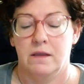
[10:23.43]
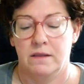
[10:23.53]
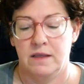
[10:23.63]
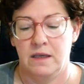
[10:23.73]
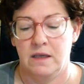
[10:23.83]

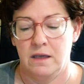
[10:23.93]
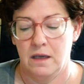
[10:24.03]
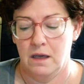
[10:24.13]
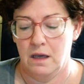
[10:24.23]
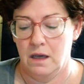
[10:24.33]
the
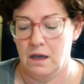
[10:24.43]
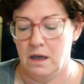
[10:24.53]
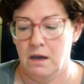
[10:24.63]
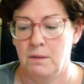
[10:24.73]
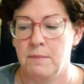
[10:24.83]

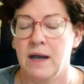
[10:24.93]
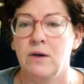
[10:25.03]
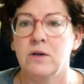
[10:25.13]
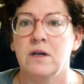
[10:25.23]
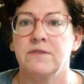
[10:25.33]

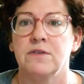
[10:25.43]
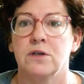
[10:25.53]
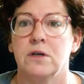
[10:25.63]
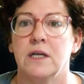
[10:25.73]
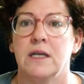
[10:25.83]
amount of
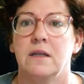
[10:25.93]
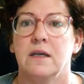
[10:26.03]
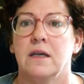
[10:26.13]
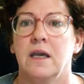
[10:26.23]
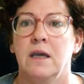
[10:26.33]
learning
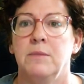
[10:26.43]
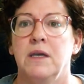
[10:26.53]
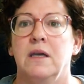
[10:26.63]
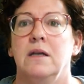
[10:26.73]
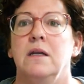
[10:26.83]
that came
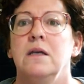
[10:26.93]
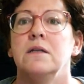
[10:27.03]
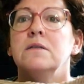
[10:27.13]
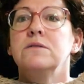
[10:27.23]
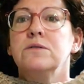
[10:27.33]
in
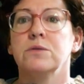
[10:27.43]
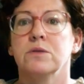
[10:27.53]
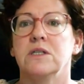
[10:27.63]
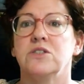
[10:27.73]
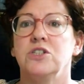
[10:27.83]
through
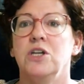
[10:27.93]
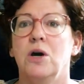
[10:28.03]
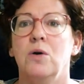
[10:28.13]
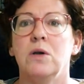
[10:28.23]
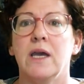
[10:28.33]
this
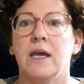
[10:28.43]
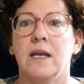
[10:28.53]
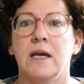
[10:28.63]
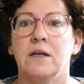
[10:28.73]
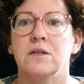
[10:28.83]
yoke and
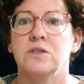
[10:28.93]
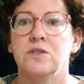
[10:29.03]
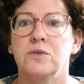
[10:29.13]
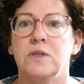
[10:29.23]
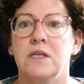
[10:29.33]
how to
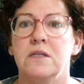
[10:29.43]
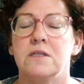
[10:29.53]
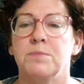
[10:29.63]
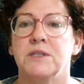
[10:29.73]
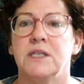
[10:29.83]
do these
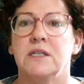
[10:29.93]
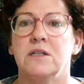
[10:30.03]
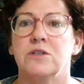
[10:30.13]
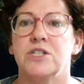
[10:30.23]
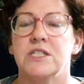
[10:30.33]

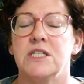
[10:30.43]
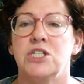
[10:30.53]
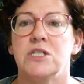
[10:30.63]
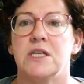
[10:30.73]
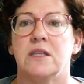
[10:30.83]
particular
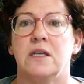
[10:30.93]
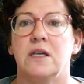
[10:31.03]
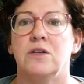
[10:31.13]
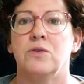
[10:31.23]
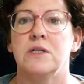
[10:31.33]
stitches and the
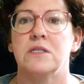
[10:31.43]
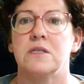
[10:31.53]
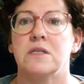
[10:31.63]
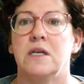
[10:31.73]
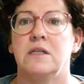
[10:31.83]

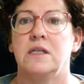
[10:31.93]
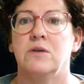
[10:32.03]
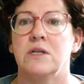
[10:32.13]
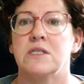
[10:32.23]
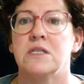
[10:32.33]
increases and
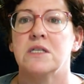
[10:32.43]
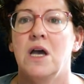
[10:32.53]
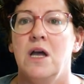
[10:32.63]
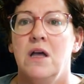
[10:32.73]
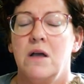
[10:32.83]
decreases
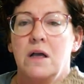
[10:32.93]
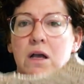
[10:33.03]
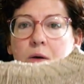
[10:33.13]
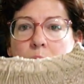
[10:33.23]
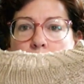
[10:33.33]

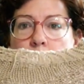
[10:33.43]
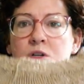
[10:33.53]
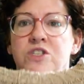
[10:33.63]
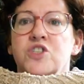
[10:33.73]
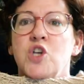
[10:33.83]
were
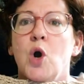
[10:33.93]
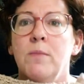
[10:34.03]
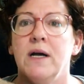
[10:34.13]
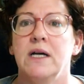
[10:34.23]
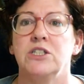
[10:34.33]
so
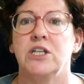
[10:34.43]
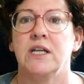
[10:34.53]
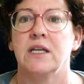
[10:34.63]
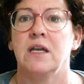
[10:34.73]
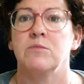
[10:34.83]
much, and
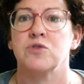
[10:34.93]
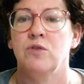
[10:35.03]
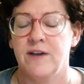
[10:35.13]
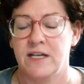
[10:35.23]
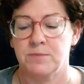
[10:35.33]
it came so
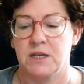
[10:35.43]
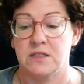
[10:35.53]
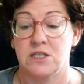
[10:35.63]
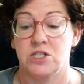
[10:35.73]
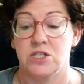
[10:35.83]
fast because
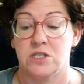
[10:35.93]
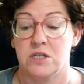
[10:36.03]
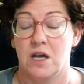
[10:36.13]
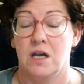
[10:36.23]
I just